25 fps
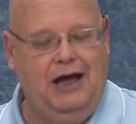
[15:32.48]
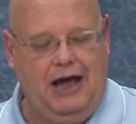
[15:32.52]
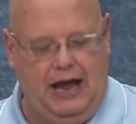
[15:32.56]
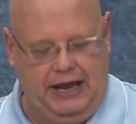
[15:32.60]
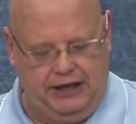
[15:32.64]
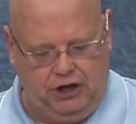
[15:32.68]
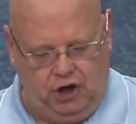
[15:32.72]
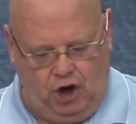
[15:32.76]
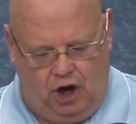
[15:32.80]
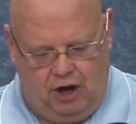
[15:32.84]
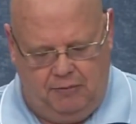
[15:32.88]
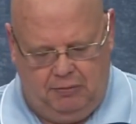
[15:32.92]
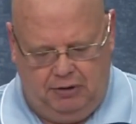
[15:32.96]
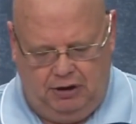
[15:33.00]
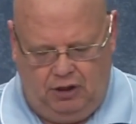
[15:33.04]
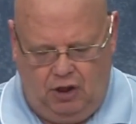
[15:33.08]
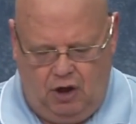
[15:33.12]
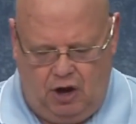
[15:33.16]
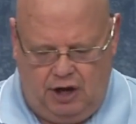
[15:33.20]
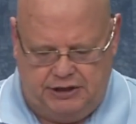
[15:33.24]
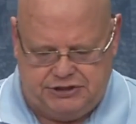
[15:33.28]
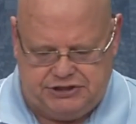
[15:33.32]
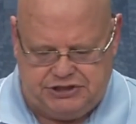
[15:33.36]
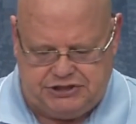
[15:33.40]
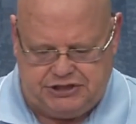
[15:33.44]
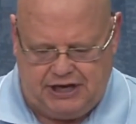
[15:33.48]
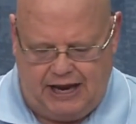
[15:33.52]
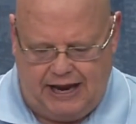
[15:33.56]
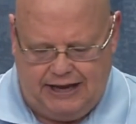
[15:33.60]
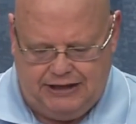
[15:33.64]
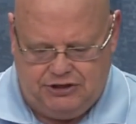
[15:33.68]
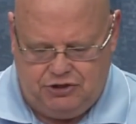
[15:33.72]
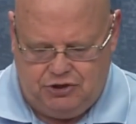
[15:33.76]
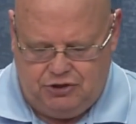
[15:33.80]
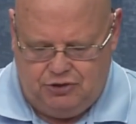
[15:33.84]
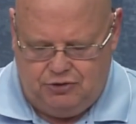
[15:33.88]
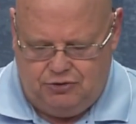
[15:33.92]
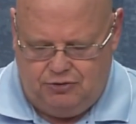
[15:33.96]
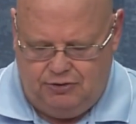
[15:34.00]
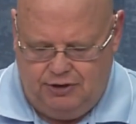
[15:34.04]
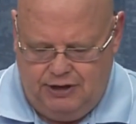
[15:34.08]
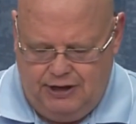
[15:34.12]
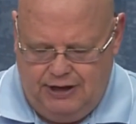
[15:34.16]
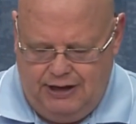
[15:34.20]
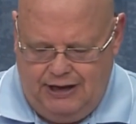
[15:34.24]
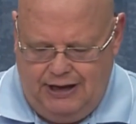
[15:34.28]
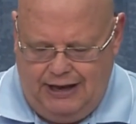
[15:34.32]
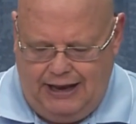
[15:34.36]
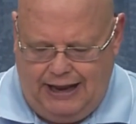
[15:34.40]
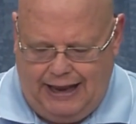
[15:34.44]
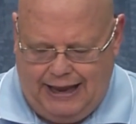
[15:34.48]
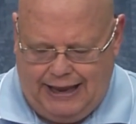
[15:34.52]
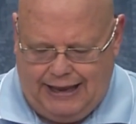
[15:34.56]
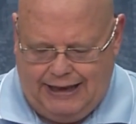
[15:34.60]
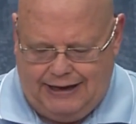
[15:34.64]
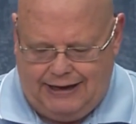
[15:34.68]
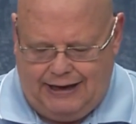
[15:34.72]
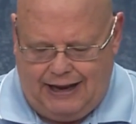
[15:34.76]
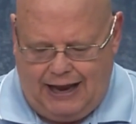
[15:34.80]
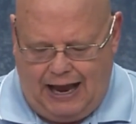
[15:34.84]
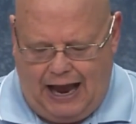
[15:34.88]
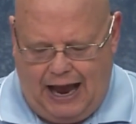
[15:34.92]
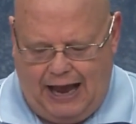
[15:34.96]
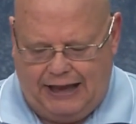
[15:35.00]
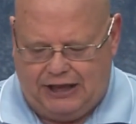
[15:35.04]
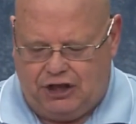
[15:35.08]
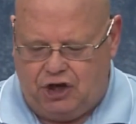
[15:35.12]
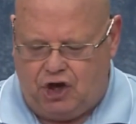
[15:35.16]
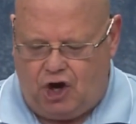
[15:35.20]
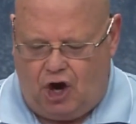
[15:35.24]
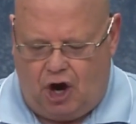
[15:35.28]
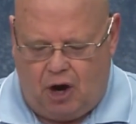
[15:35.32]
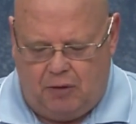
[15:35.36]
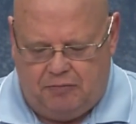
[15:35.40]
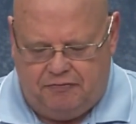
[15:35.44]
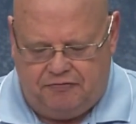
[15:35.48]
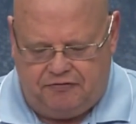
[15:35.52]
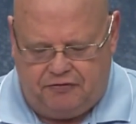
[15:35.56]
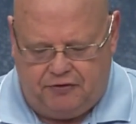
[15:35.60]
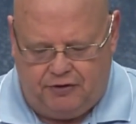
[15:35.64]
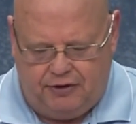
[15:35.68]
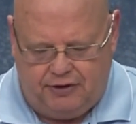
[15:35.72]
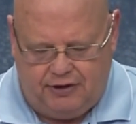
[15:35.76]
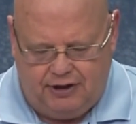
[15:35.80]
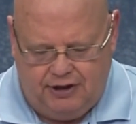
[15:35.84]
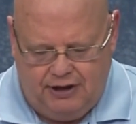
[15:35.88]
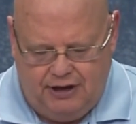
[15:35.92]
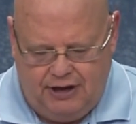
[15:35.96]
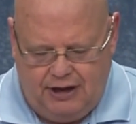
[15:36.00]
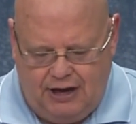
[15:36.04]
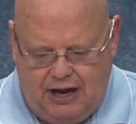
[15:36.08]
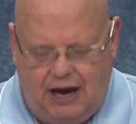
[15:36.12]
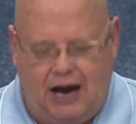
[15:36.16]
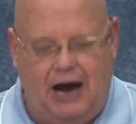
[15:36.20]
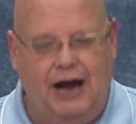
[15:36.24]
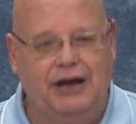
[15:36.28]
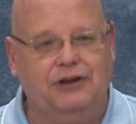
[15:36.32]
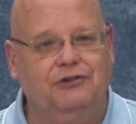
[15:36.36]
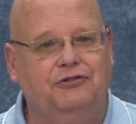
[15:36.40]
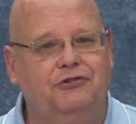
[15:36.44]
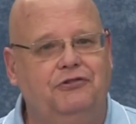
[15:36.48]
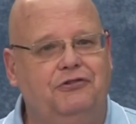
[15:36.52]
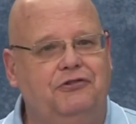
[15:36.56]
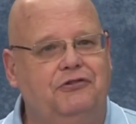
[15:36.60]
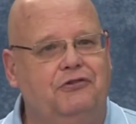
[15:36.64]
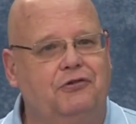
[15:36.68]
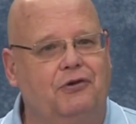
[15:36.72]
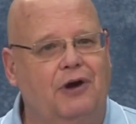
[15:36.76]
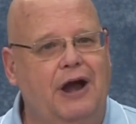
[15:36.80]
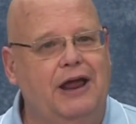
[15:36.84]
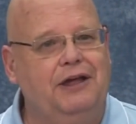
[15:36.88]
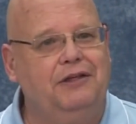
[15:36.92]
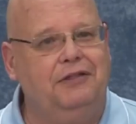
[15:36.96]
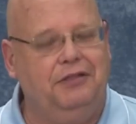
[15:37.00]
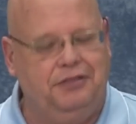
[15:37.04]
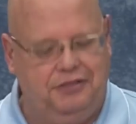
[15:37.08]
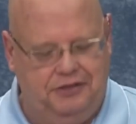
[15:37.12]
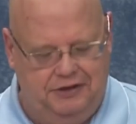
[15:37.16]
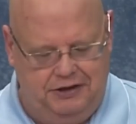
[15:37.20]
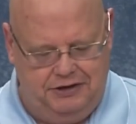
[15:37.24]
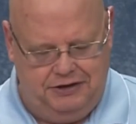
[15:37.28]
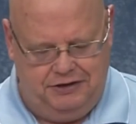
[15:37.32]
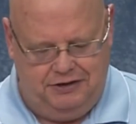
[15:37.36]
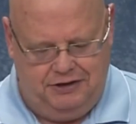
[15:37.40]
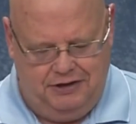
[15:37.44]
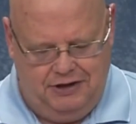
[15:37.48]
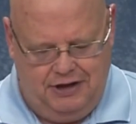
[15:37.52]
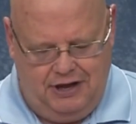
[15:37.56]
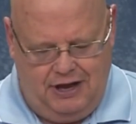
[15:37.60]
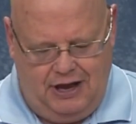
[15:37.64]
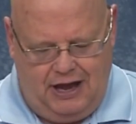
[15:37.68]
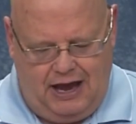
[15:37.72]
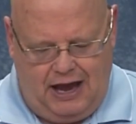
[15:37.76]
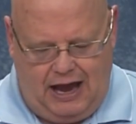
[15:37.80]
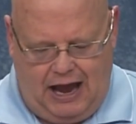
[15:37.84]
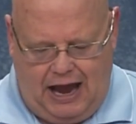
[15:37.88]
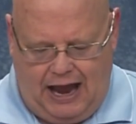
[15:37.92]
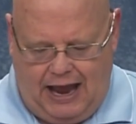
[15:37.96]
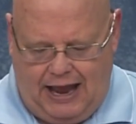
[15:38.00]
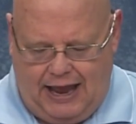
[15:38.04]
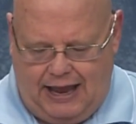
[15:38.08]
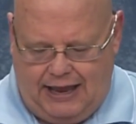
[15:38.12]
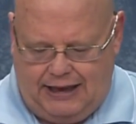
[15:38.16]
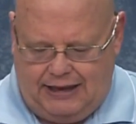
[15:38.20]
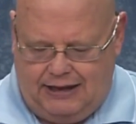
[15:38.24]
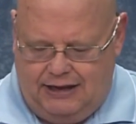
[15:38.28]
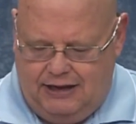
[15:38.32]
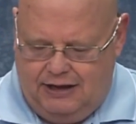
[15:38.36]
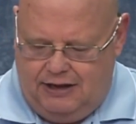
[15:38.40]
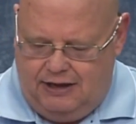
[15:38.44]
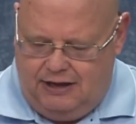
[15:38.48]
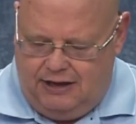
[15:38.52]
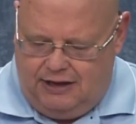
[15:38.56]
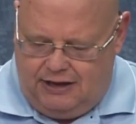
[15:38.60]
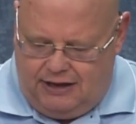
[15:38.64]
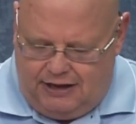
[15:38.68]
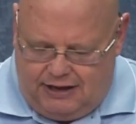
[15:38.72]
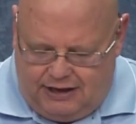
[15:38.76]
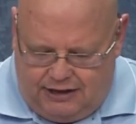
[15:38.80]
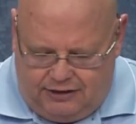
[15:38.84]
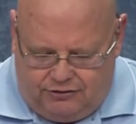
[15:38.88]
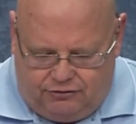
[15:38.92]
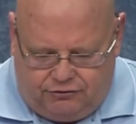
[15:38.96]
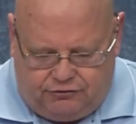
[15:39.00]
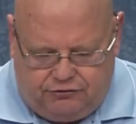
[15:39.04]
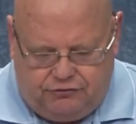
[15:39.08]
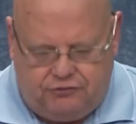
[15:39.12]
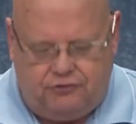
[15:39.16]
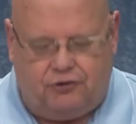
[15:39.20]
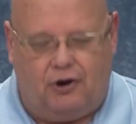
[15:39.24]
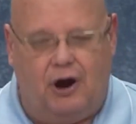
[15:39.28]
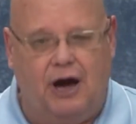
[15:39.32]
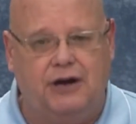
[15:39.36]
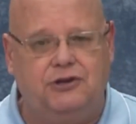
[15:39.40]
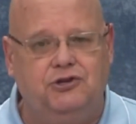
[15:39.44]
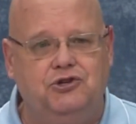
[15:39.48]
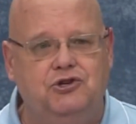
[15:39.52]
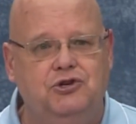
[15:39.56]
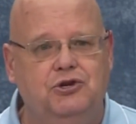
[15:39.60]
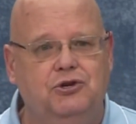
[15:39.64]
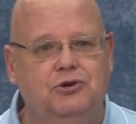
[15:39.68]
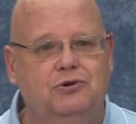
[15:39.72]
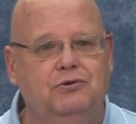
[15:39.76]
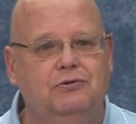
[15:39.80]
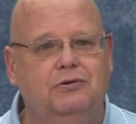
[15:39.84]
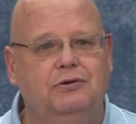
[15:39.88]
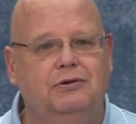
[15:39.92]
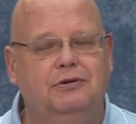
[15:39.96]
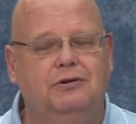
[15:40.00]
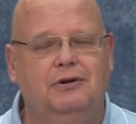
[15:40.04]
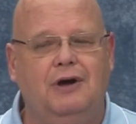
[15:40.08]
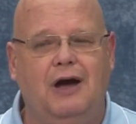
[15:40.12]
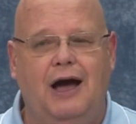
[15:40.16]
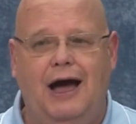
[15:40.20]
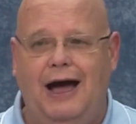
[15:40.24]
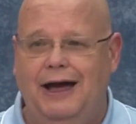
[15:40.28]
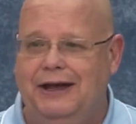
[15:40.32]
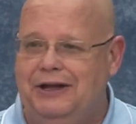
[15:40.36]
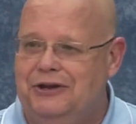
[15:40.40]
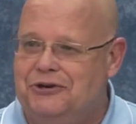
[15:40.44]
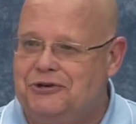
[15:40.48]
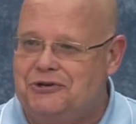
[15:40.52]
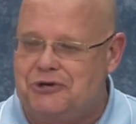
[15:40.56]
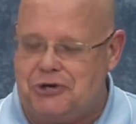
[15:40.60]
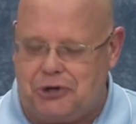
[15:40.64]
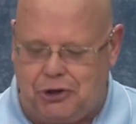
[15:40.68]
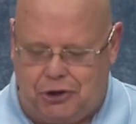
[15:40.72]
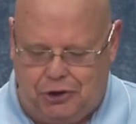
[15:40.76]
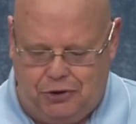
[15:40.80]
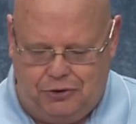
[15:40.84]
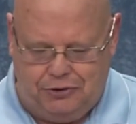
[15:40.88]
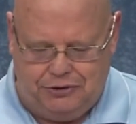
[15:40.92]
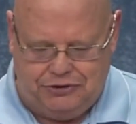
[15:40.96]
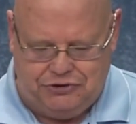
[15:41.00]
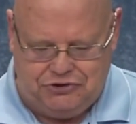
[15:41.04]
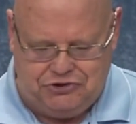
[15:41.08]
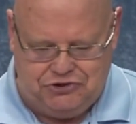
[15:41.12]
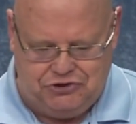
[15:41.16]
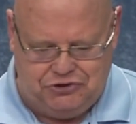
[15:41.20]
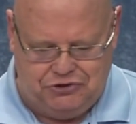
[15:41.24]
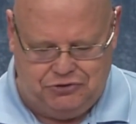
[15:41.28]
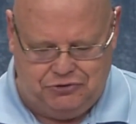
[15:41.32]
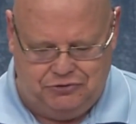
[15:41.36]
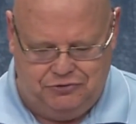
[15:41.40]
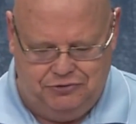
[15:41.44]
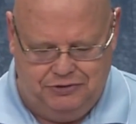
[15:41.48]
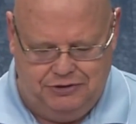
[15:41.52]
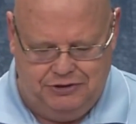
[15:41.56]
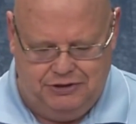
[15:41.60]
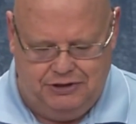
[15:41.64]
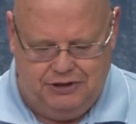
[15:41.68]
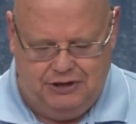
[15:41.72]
I come alongside you and I comfort, I strengthen, I instruct you, I encourage you.